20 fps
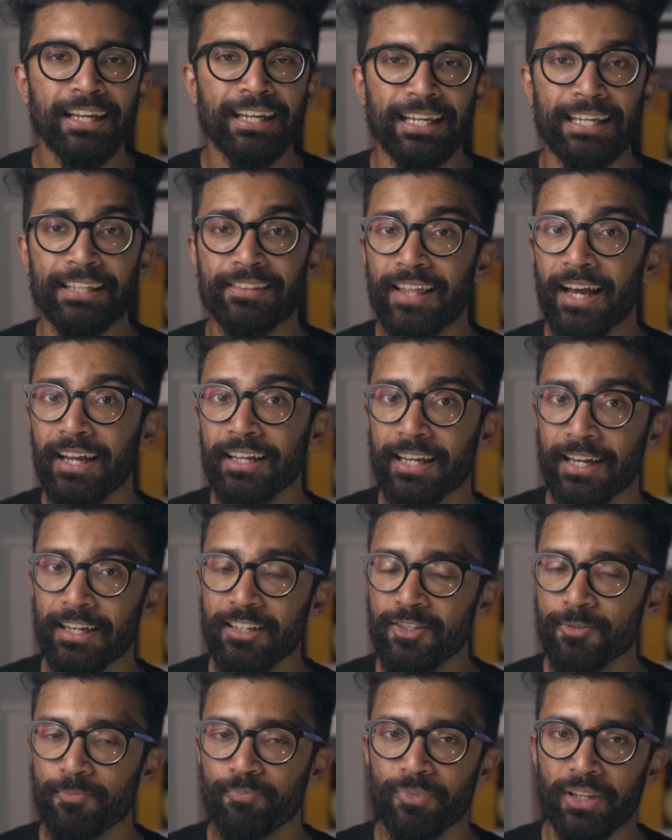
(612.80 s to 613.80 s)
In that
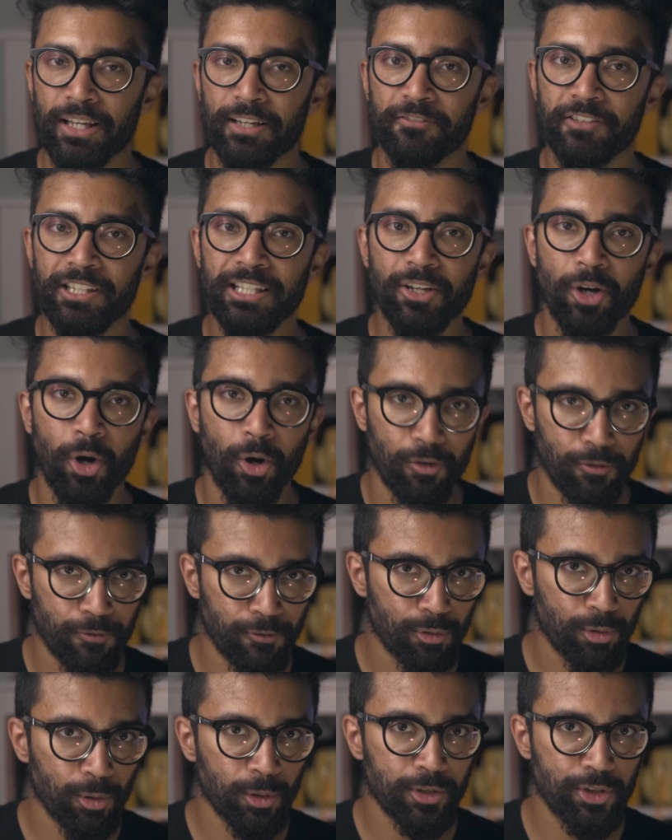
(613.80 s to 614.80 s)
case, if the
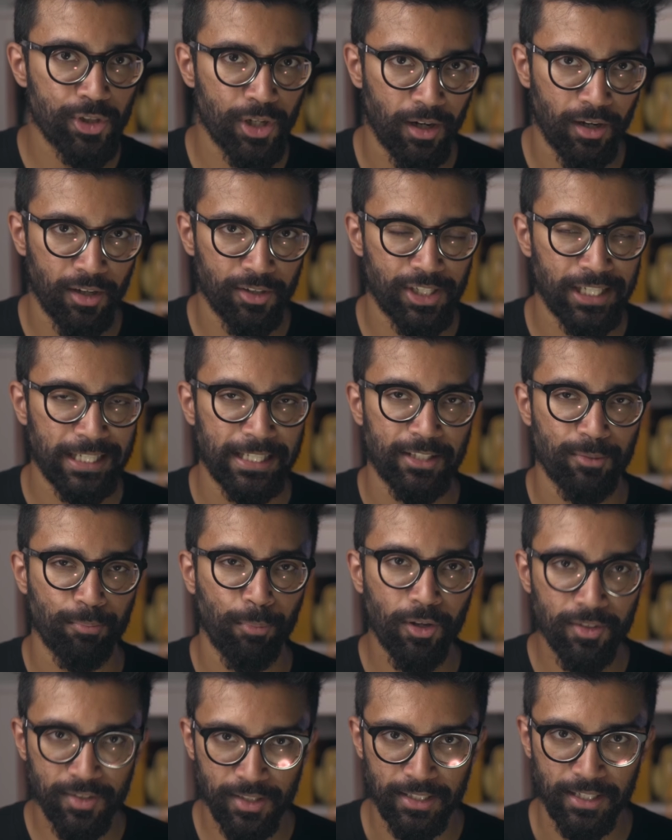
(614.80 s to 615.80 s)
overall charge is
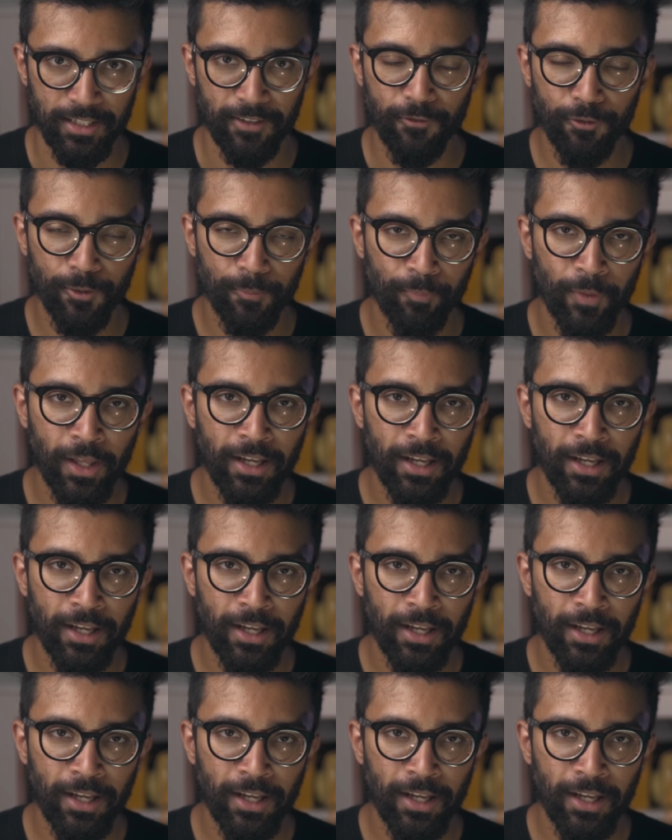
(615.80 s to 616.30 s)
positive,